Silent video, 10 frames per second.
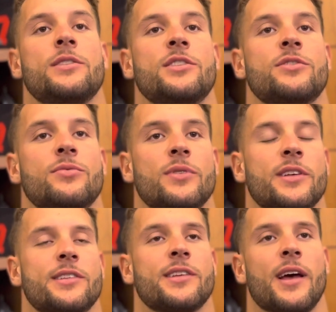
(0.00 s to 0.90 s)
Just
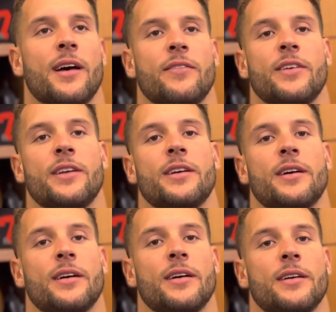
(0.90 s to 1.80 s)
really savvy.
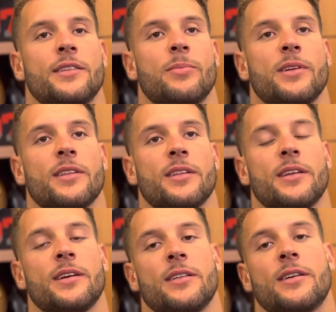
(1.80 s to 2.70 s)
He's been in the
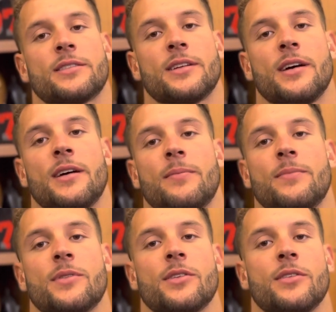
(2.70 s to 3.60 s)
league a long time,
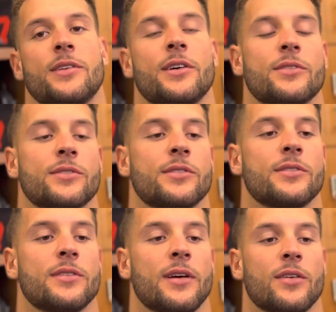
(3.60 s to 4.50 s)
so he knows
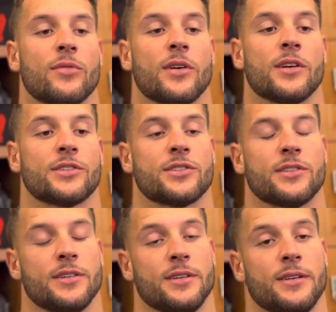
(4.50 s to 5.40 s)
how to rush
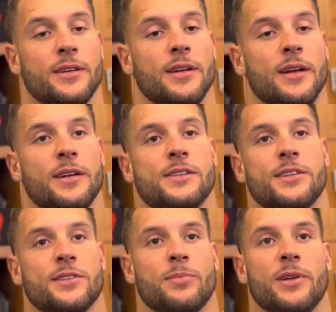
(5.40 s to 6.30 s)
and
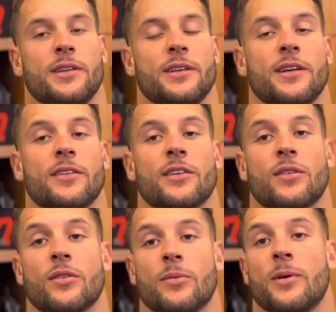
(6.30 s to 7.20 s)
just be near the
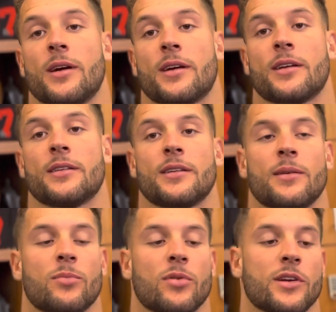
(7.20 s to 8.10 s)
quarterback and
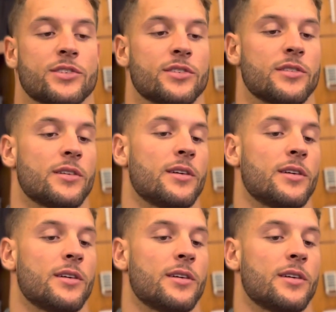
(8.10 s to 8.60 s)
get pressure.